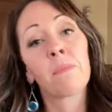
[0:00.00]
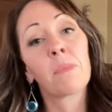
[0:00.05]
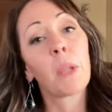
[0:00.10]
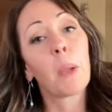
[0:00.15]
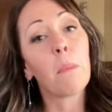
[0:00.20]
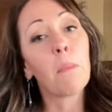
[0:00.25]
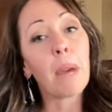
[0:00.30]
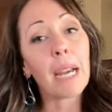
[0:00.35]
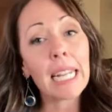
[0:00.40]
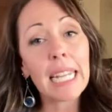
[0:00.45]

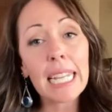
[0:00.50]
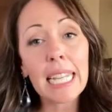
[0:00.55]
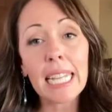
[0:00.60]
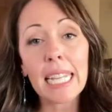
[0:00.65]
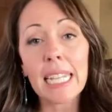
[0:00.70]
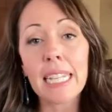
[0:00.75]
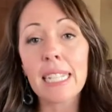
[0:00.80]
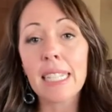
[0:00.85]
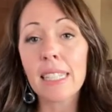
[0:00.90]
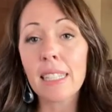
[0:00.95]

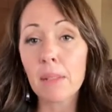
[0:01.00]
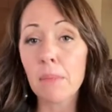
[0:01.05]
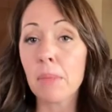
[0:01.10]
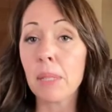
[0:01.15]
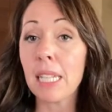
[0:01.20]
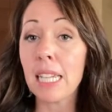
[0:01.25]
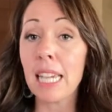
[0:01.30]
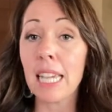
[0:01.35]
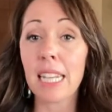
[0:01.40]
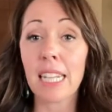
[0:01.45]
Money is
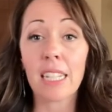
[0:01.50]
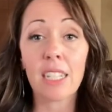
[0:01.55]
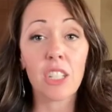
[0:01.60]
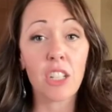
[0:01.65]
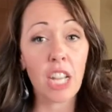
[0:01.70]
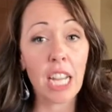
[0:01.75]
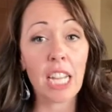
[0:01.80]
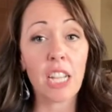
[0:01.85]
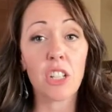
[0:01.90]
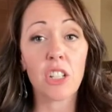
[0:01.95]
simply an
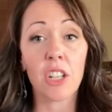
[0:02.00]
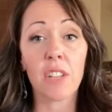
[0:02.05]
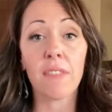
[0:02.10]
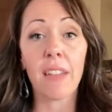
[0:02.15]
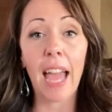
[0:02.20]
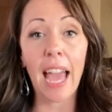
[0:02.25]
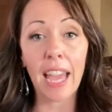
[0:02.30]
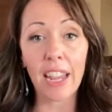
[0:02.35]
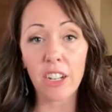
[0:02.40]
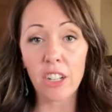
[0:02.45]
exchange of
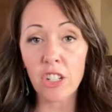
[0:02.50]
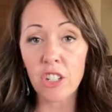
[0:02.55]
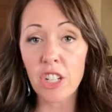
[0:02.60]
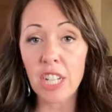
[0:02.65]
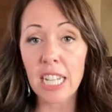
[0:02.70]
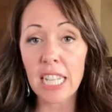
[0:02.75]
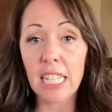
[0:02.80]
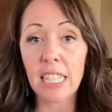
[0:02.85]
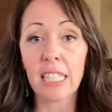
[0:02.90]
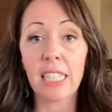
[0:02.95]

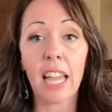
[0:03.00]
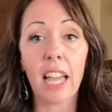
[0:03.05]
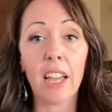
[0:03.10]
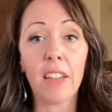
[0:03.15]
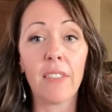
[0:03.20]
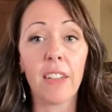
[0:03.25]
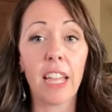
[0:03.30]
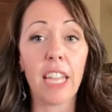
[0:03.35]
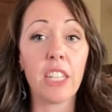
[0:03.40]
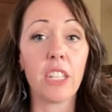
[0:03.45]
energy,
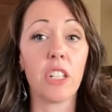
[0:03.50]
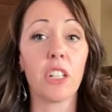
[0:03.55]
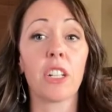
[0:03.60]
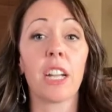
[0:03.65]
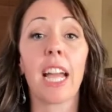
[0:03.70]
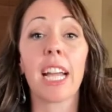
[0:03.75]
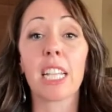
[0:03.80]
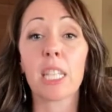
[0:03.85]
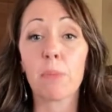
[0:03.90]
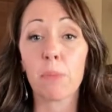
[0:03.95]
love, and
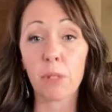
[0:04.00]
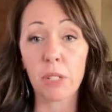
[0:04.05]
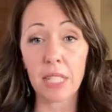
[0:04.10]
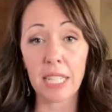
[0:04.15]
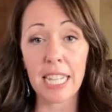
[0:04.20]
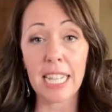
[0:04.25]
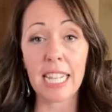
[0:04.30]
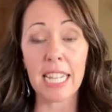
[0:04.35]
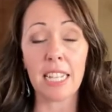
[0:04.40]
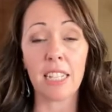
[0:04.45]
your
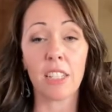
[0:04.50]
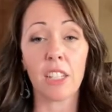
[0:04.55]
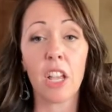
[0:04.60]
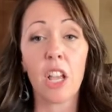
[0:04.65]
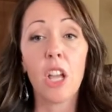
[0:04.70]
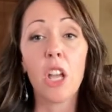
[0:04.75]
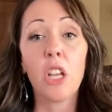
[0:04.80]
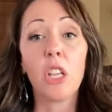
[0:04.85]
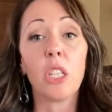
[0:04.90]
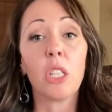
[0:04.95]
expertise.
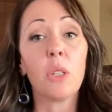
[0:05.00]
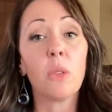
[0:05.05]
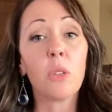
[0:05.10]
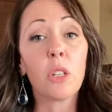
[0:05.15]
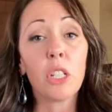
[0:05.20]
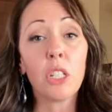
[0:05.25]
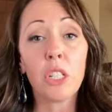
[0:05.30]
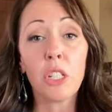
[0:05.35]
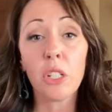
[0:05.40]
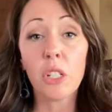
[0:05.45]
You
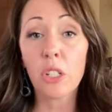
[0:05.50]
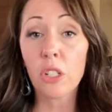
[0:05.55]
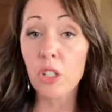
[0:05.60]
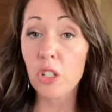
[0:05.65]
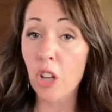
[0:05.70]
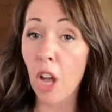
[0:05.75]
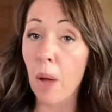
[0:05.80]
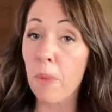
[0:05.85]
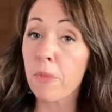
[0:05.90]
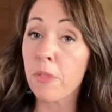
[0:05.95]
could do your
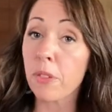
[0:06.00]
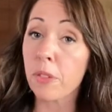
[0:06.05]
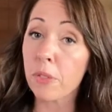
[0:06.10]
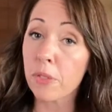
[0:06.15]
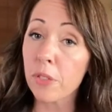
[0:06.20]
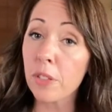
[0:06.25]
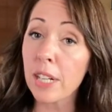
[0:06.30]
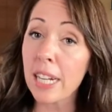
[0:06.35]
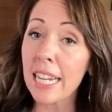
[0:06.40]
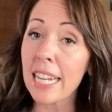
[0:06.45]
job for
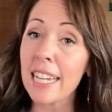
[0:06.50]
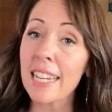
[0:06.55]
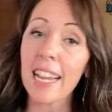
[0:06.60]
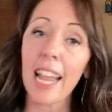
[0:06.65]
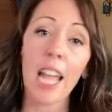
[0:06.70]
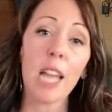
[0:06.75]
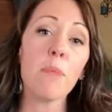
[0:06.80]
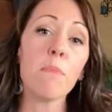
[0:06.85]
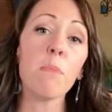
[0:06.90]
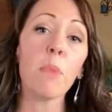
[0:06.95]
free,
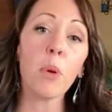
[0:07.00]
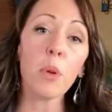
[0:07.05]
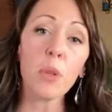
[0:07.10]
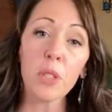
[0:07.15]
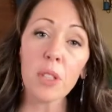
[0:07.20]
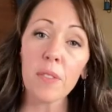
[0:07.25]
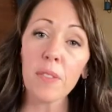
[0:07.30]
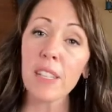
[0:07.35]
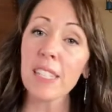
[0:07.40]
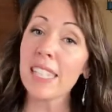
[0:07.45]
and
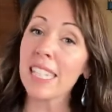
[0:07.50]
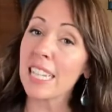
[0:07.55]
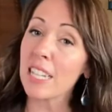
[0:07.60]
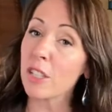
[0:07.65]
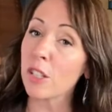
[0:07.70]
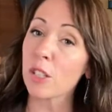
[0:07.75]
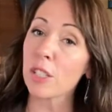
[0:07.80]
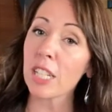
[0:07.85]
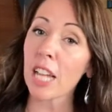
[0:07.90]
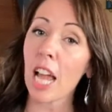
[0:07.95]
most of us
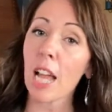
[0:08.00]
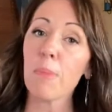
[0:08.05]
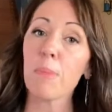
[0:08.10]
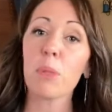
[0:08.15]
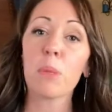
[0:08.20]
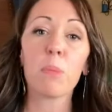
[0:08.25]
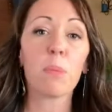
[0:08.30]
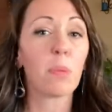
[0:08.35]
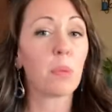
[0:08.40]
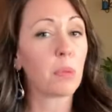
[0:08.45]
healer
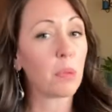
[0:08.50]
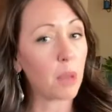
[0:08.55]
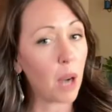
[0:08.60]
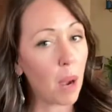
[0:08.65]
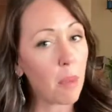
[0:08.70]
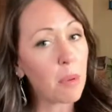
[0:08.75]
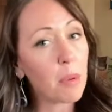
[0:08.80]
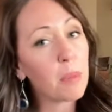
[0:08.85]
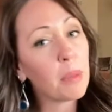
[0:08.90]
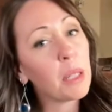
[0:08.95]
types
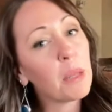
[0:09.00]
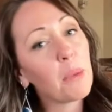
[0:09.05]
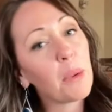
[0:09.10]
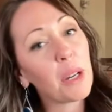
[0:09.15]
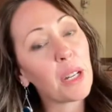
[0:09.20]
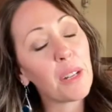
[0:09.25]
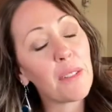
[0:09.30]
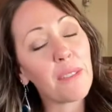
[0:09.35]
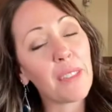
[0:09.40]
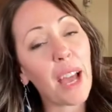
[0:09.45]
probably
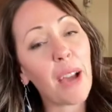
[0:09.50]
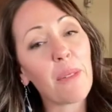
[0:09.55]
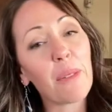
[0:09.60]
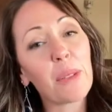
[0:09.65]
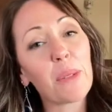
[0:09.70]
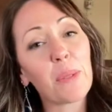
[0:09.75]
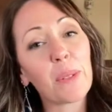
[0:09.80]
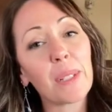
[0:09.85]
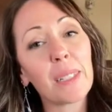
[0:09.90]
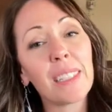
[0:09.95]
would if that
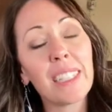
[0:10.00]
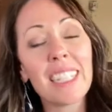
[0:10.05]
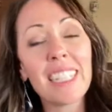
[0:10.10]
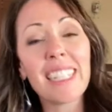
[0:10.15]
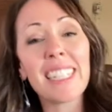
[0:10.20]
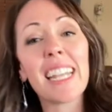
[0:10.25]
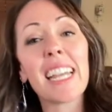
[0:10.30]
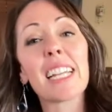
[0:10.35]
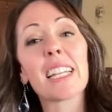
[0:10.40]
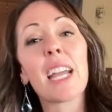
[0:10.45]
was
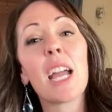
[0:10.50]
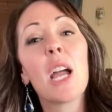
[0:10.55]
realistic,